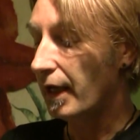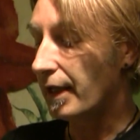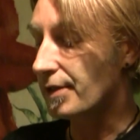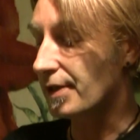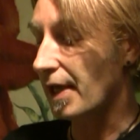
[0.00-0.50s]

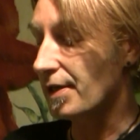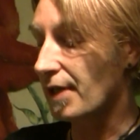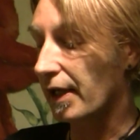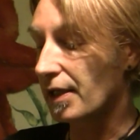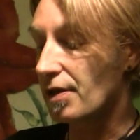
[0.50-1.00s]
It says
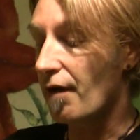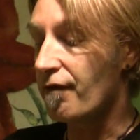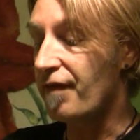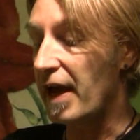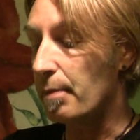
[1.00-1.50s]
that it's
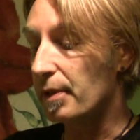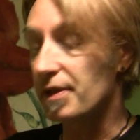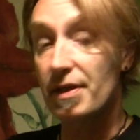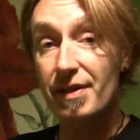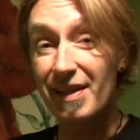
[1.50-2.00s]
vapor
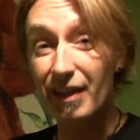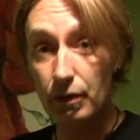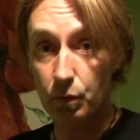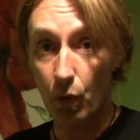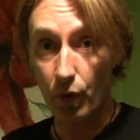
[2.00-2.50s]

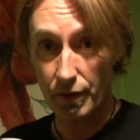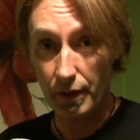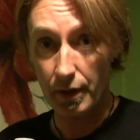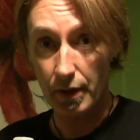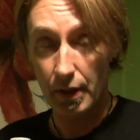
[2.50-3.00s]
distilled
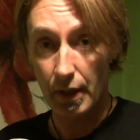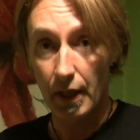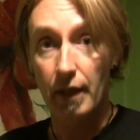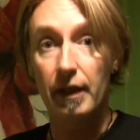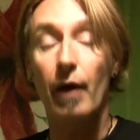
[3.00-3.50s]
water.
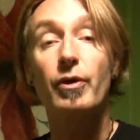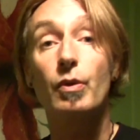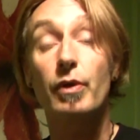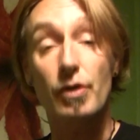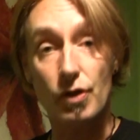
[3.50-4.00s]
Now you
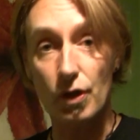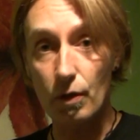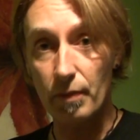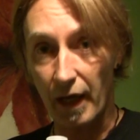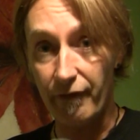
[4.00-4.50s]
would
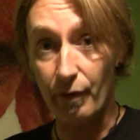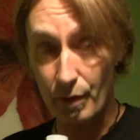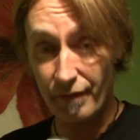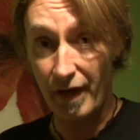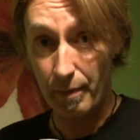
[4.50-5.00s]
assume that if it
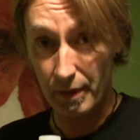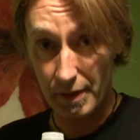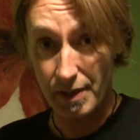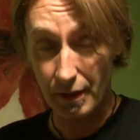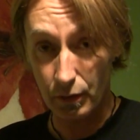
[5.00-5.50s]
was vapor
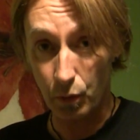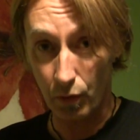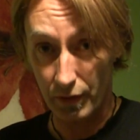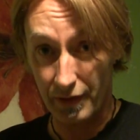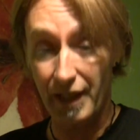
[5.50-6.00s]
distilled
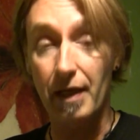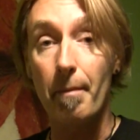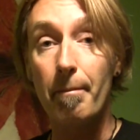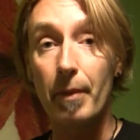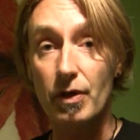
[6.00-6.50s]
water, then it
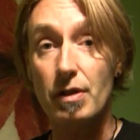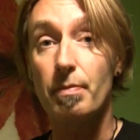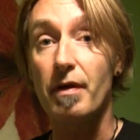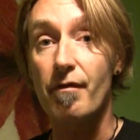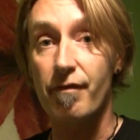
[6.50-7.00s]
must
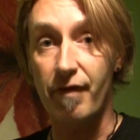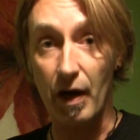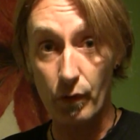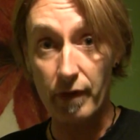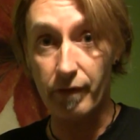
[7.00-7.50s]
be
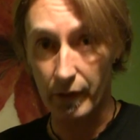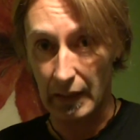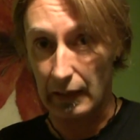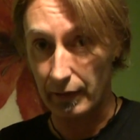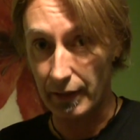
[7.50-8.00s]
very, very
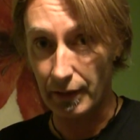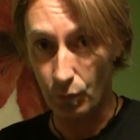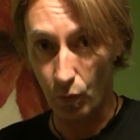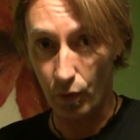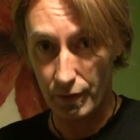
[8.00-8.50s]

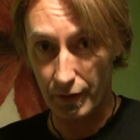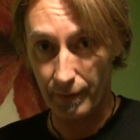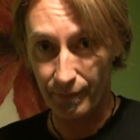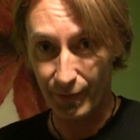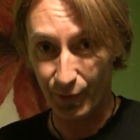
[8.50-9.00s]
clean water.
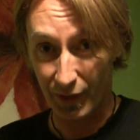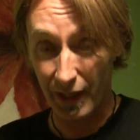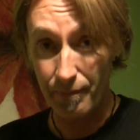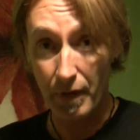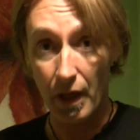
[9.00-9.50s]

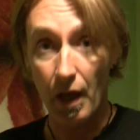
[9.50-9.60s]
Okay?